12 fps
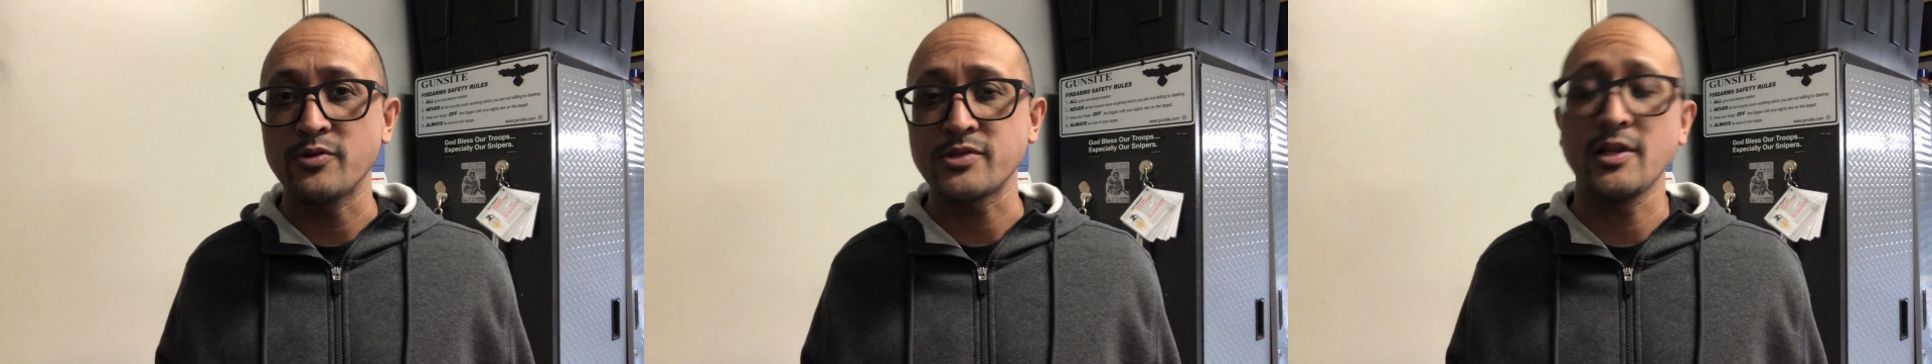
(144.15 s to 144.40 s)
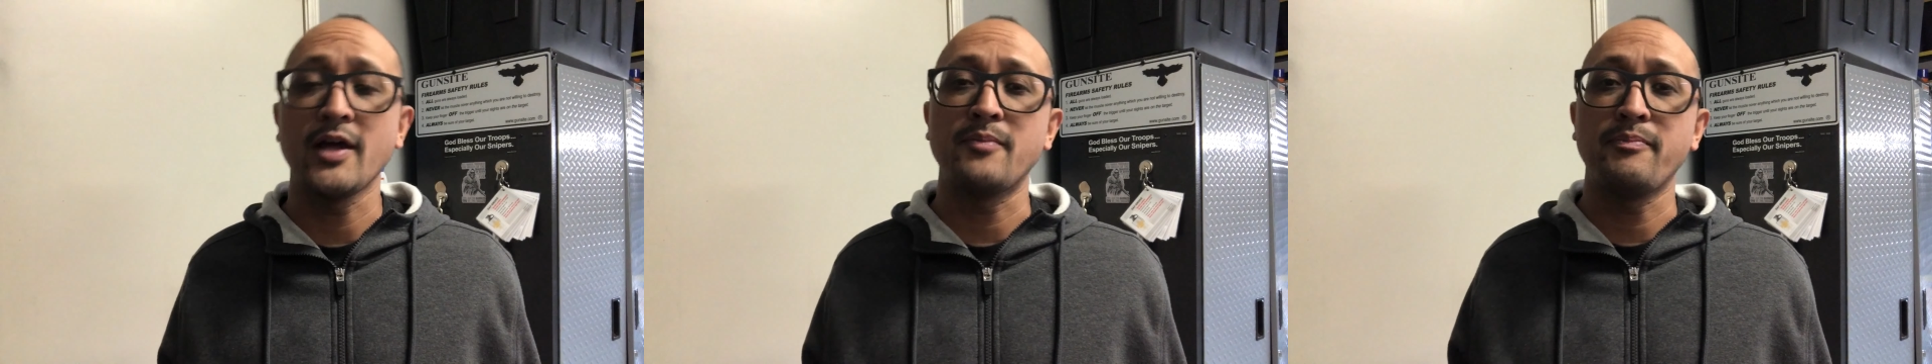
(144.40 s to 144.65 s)
a
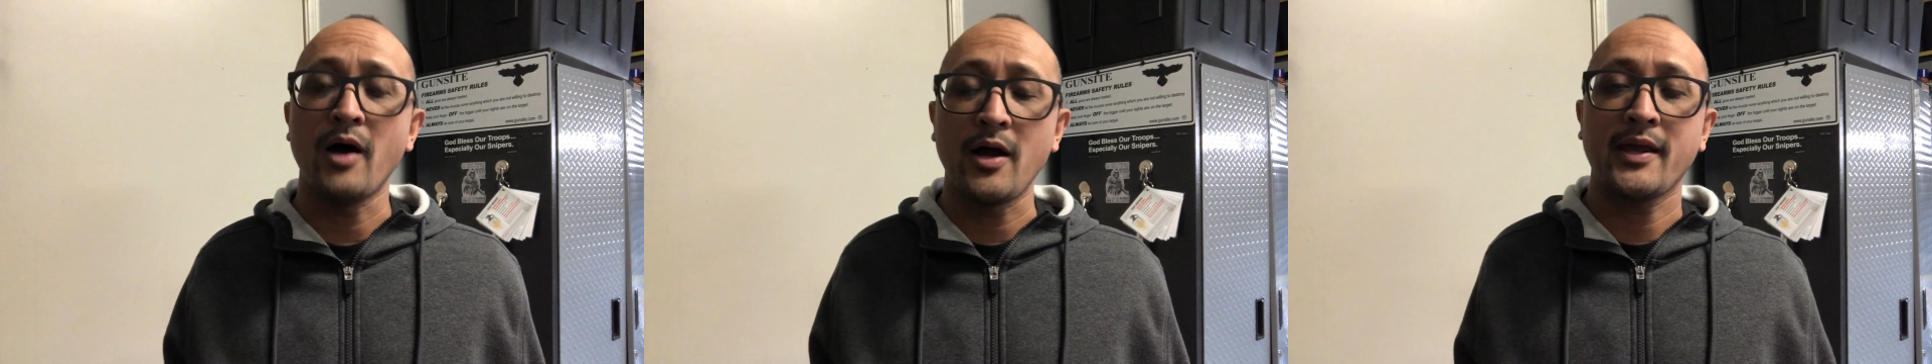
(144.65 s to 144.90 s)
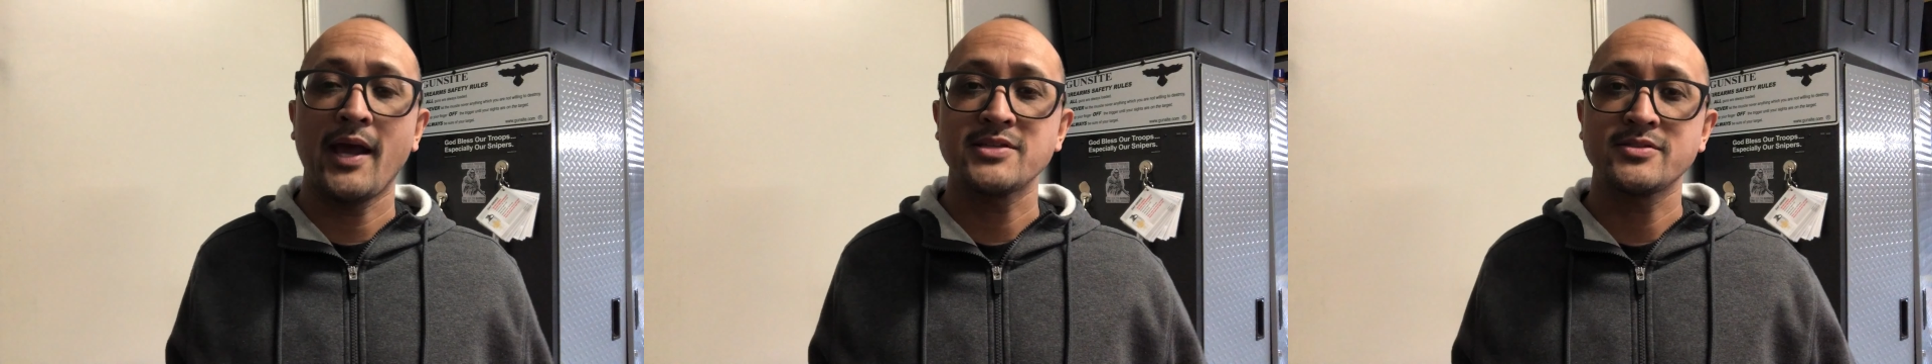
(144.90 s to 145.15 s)
lot of
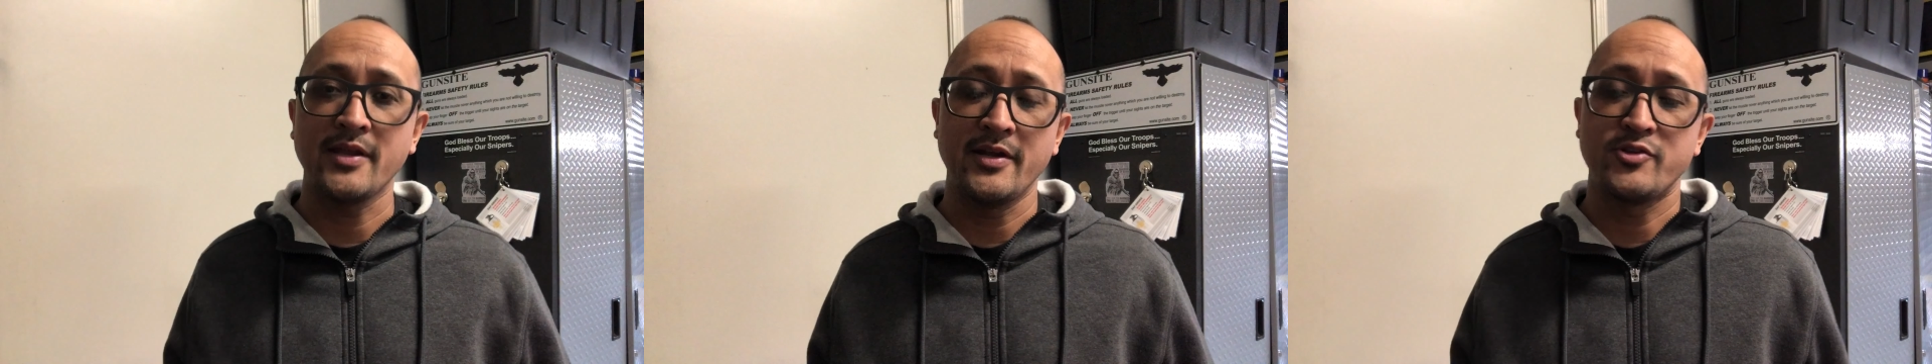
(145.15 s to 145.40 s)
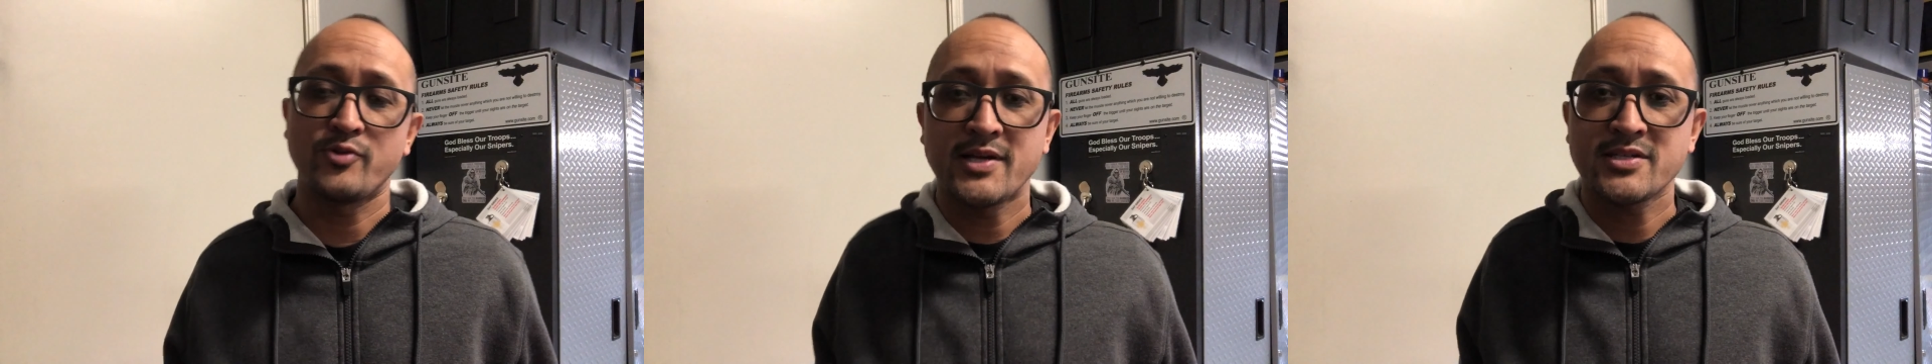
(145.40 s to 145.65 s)
podcasts that
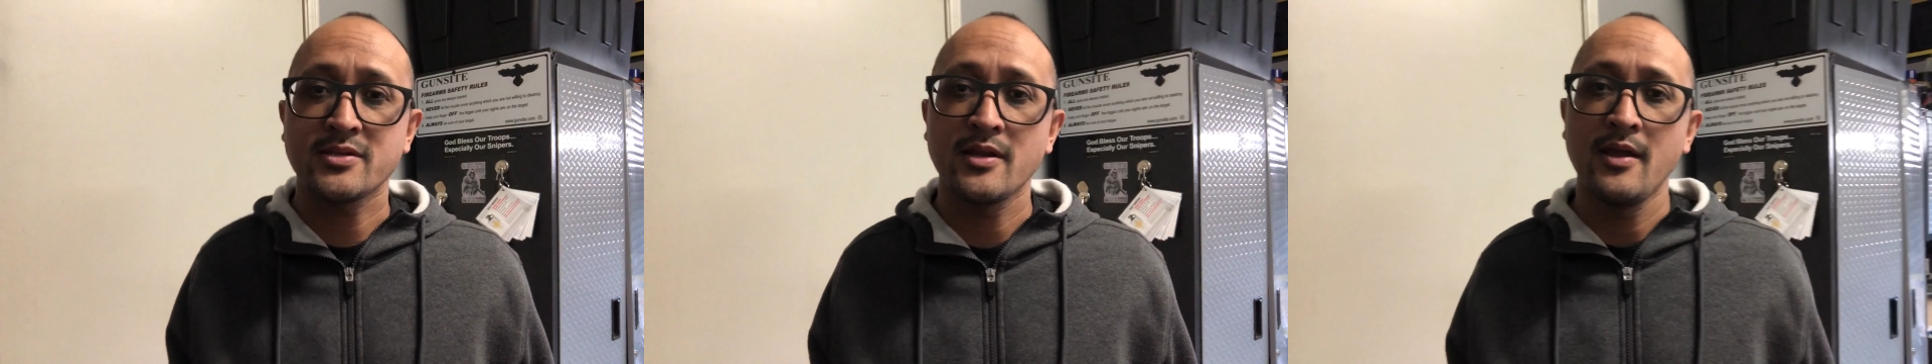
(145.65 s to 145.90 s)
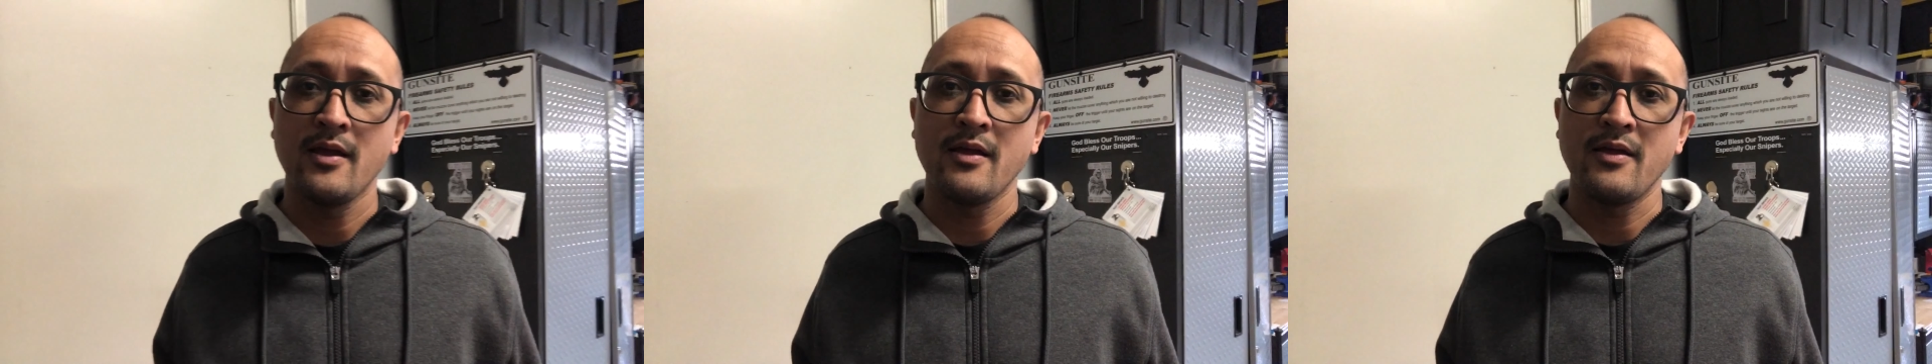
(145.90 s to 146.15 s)
address
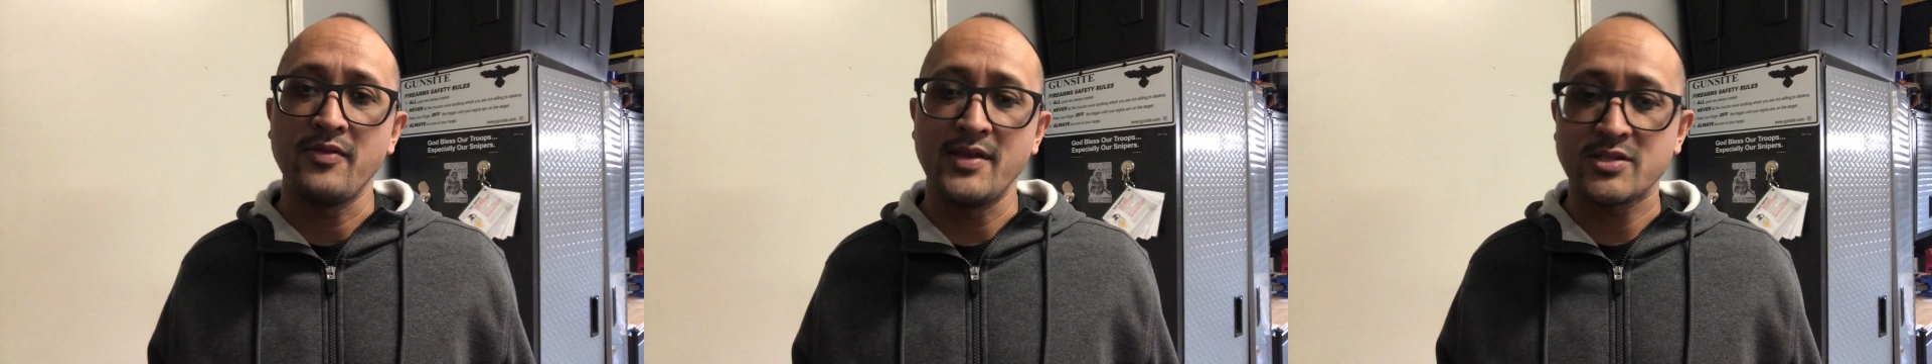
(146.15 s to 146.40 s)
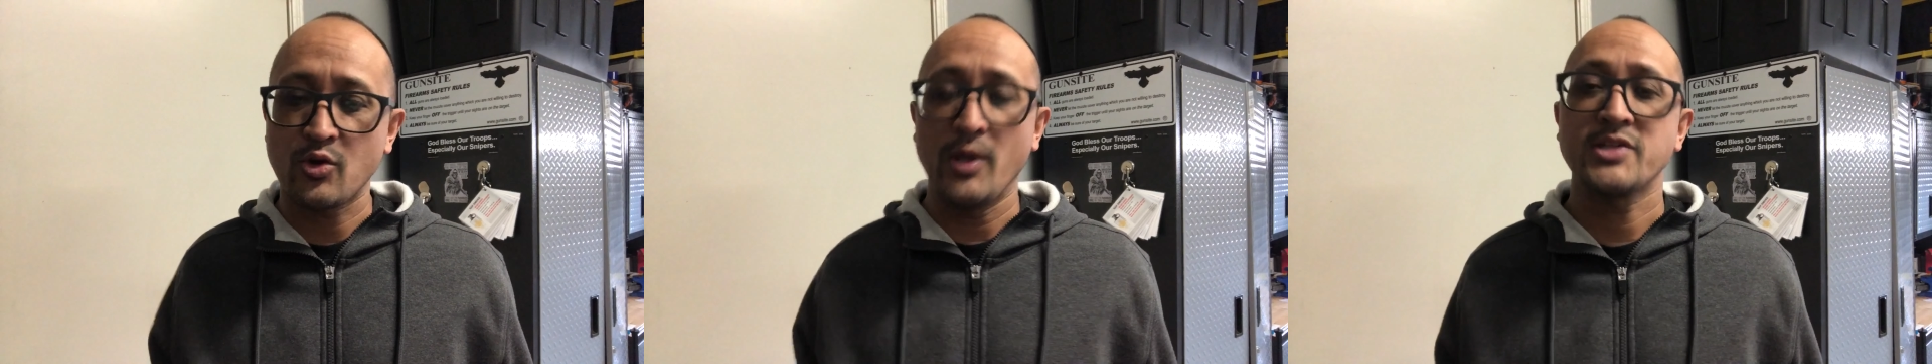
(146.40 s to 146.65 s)

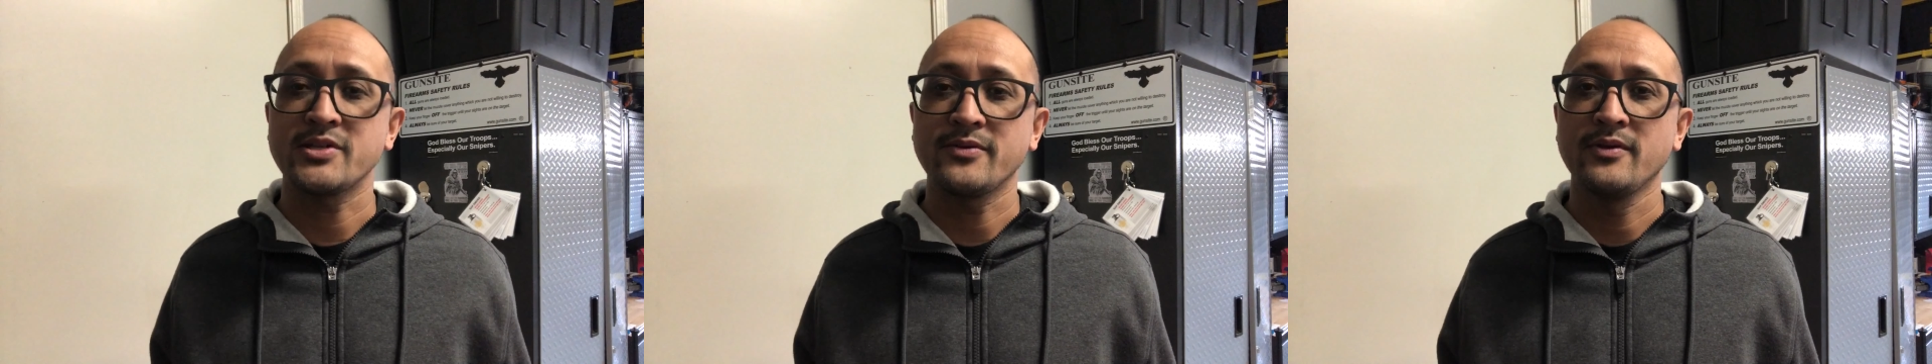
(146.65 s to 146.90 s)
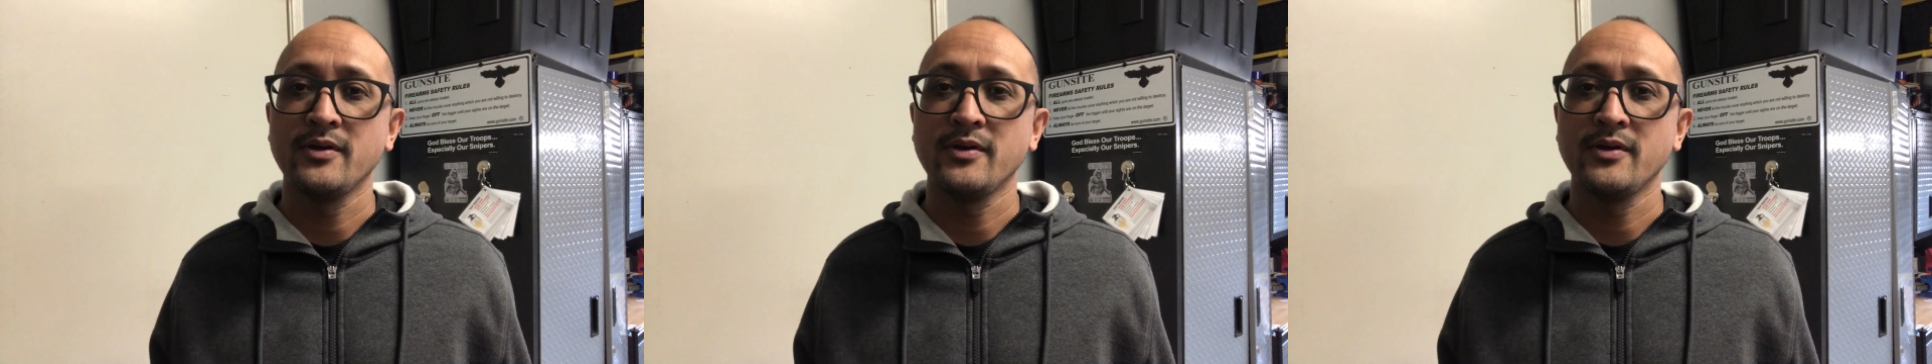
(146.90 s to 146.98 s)
this question.